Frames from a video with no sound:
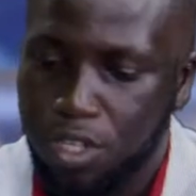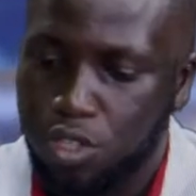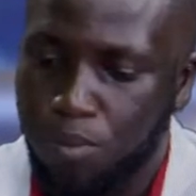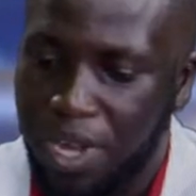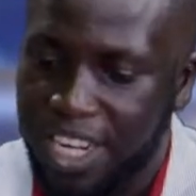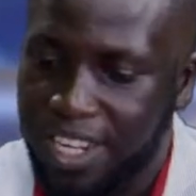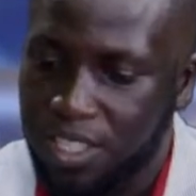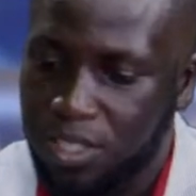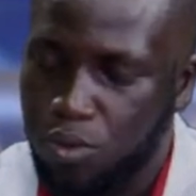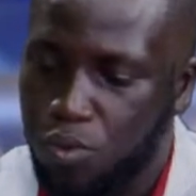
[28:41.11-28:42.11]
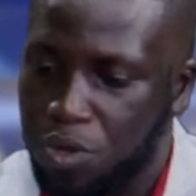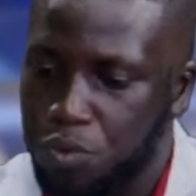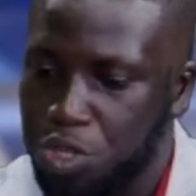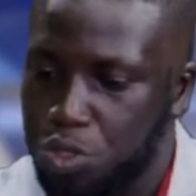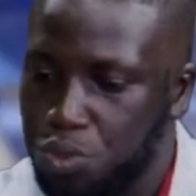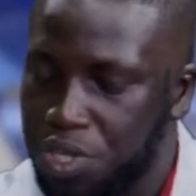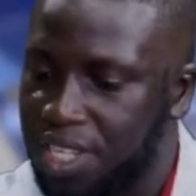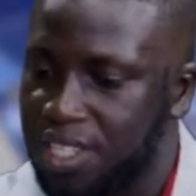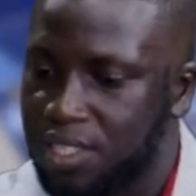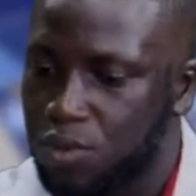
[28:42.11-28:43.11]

So by this, what we do is